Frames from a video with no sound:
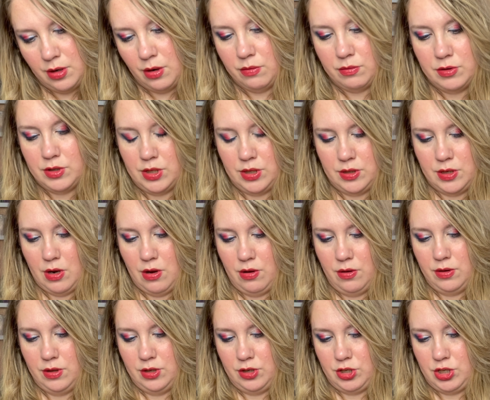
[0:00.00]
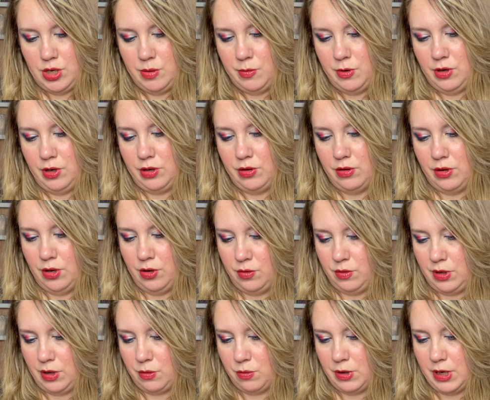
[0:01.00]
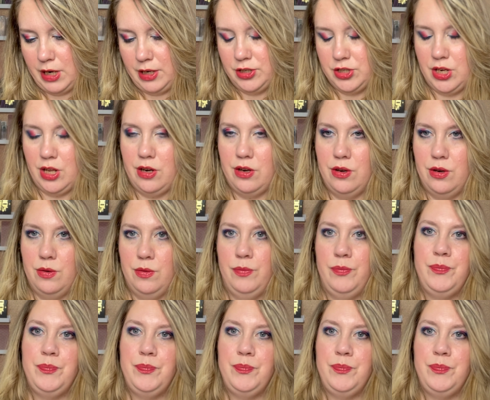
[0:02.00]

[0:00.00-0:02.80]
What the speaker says: just all the Shimmer and Glow liquid eyeshadow.